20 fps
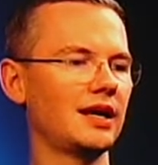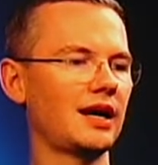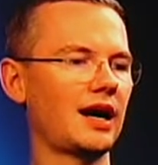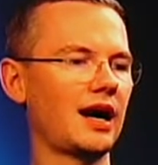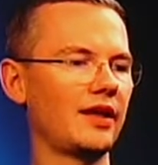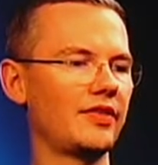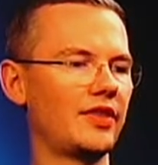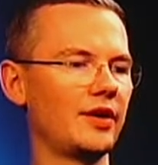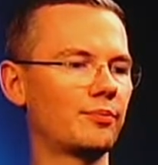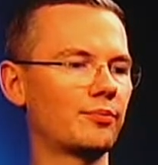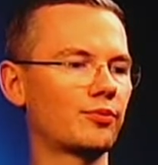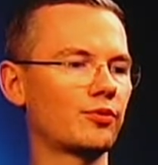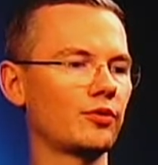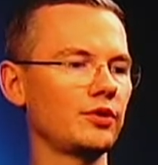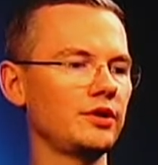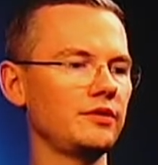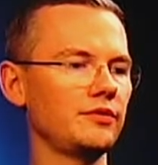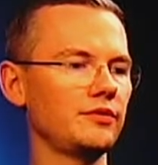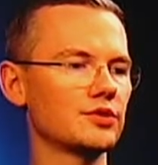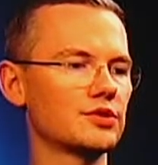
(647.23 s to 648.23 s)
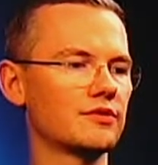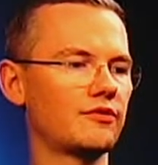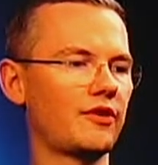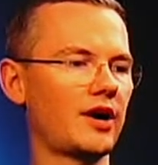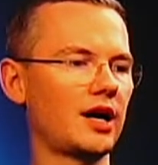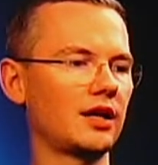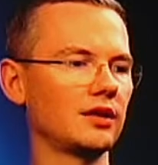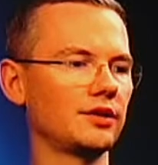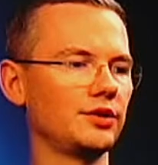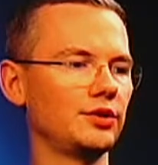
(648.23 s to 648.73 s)
the previous
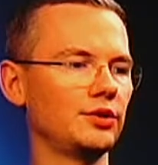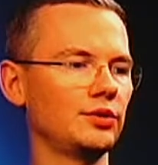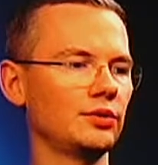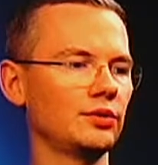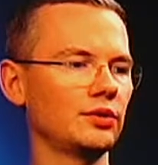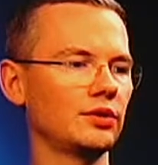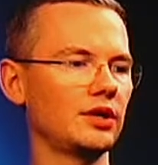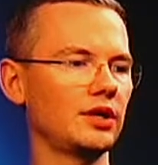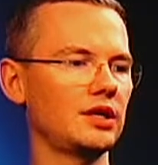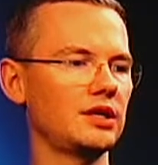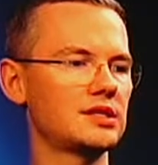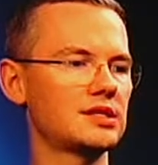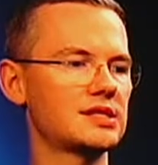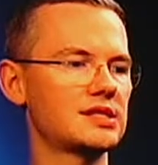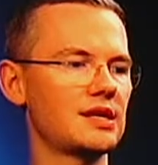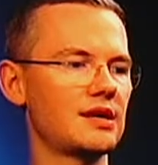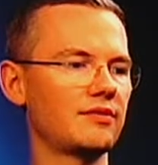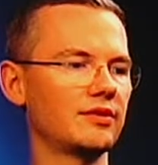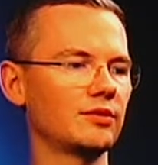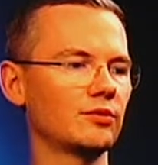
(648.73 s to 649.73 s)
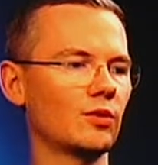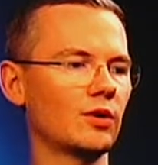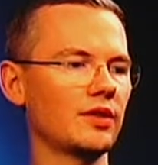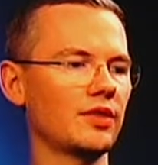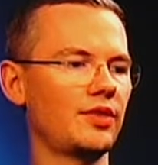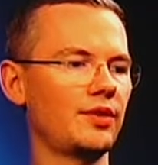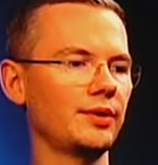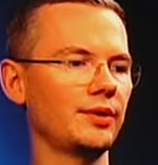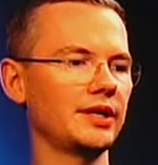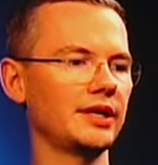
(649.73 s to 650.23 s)
value is
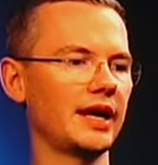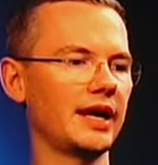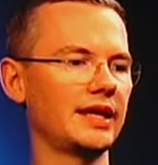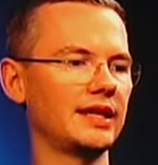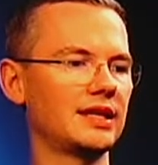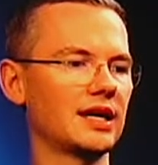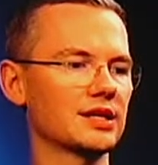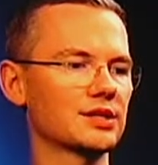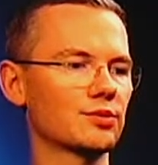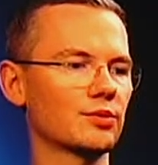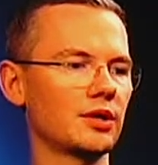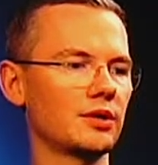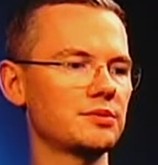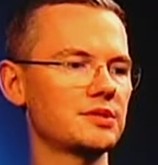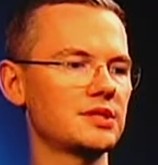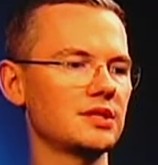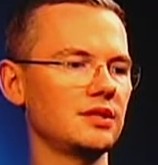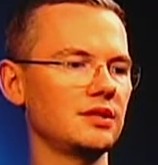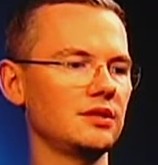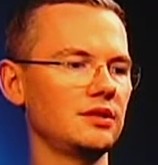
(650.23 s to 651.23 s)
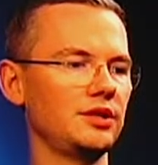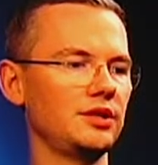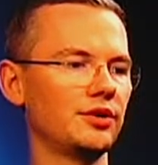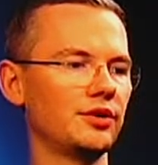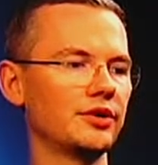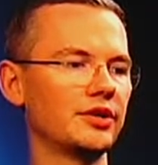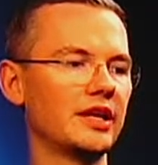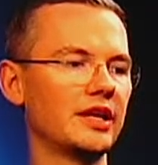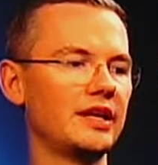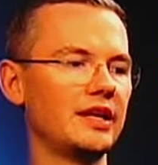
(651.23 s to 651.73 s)
713, and that's what I'm seeing here.
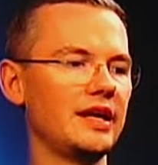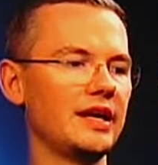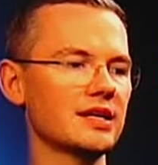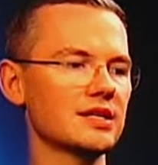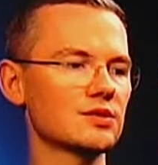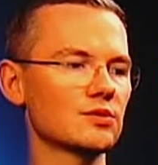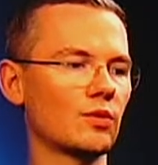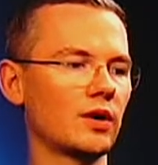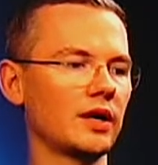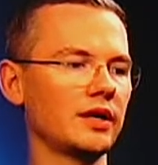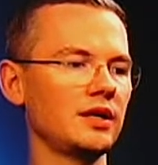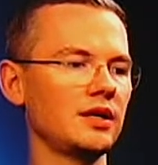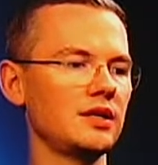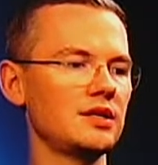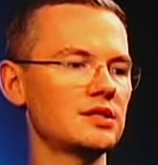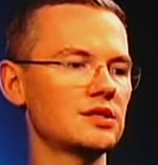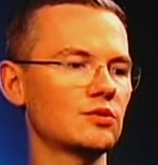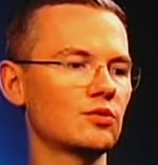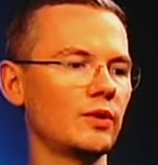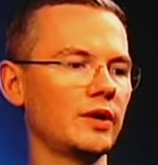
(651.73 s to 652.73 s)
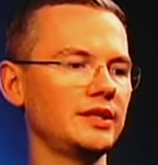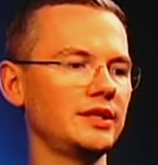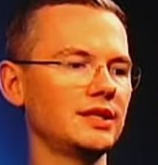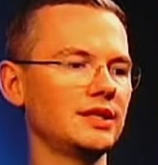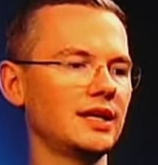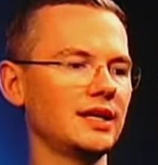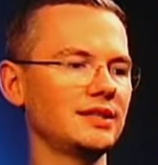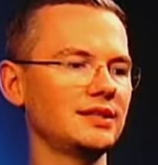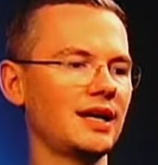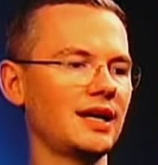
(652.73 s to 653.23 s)
The next one is
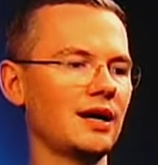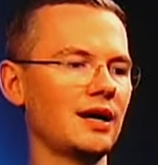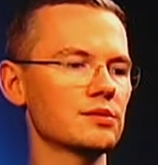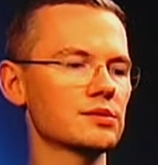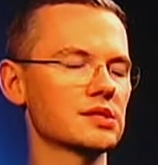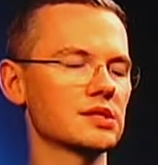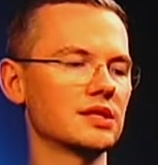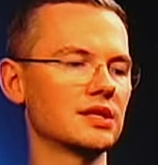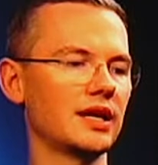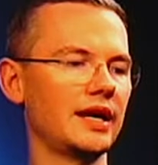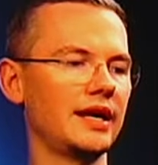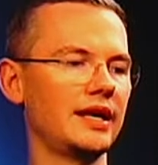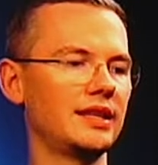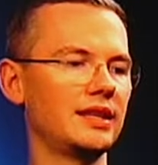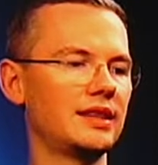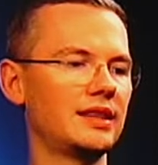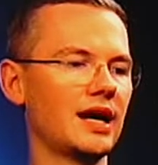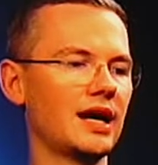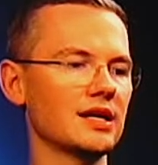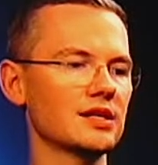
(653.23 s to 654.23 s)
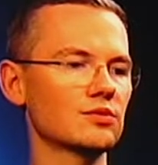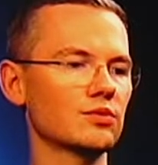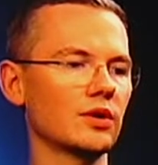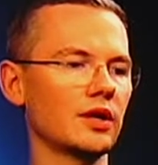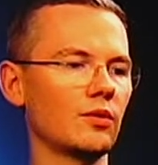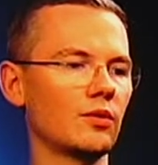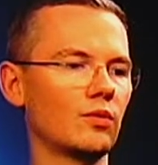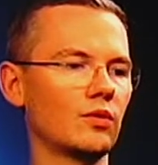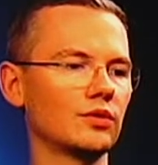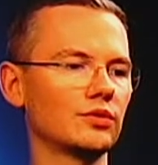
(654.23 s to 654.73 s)
29,000, and that's what
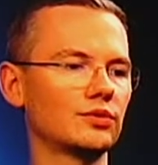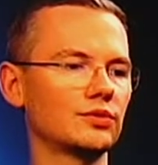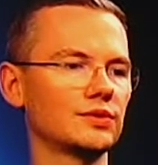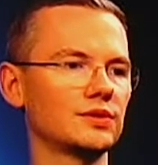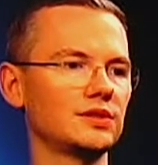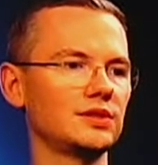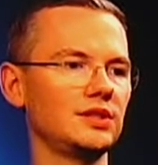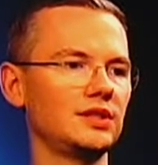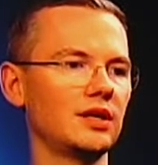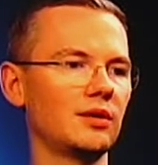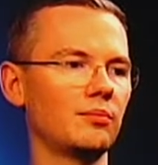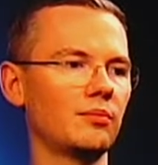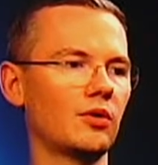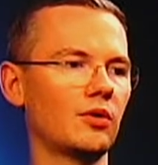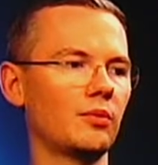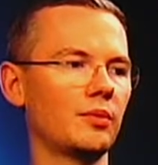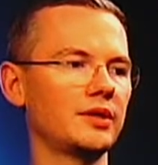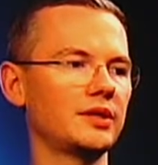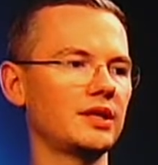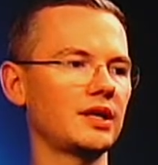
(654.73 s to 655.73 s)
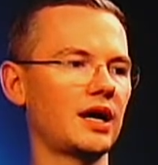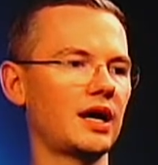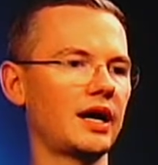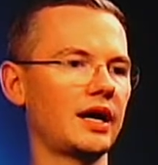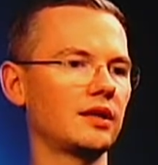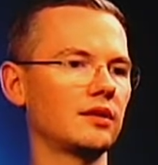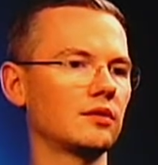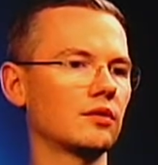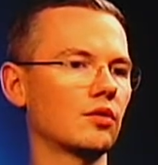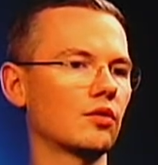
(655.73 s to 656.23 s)
I want to see the moment
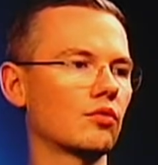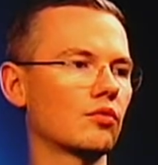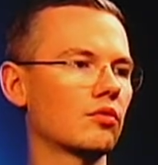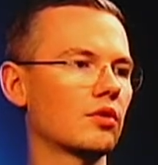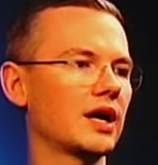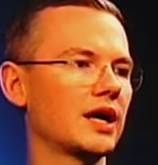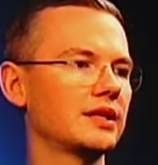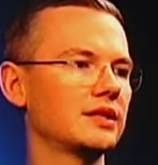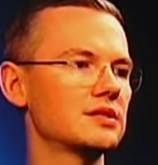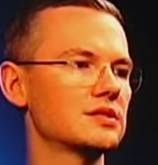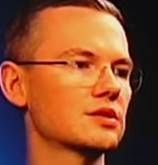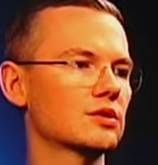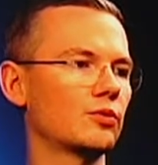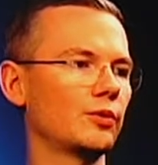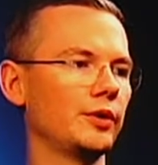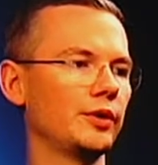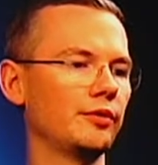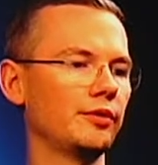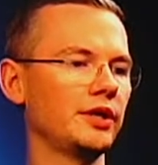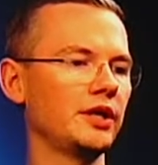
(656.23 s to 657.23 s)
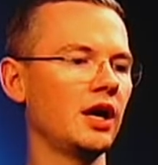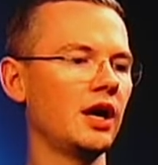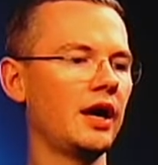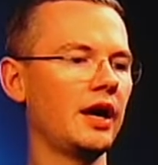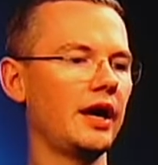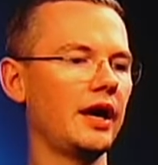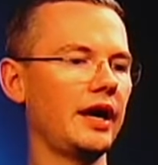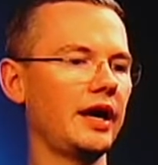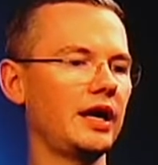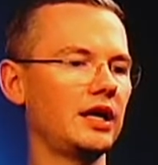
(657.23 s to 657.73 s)
I'll run this query,
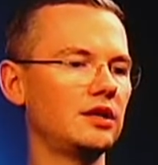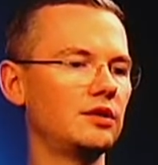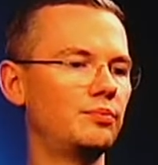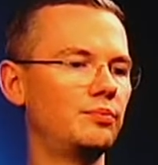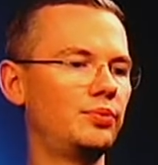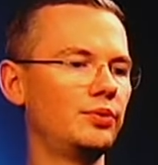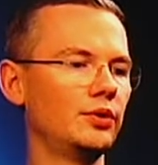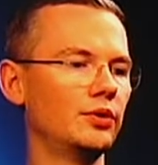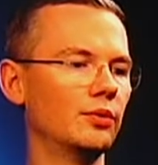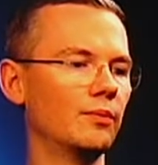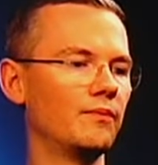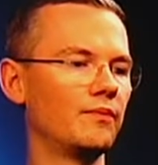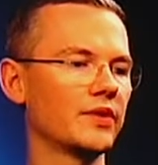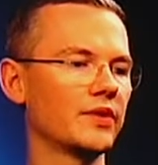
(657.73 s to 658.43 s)
and boom,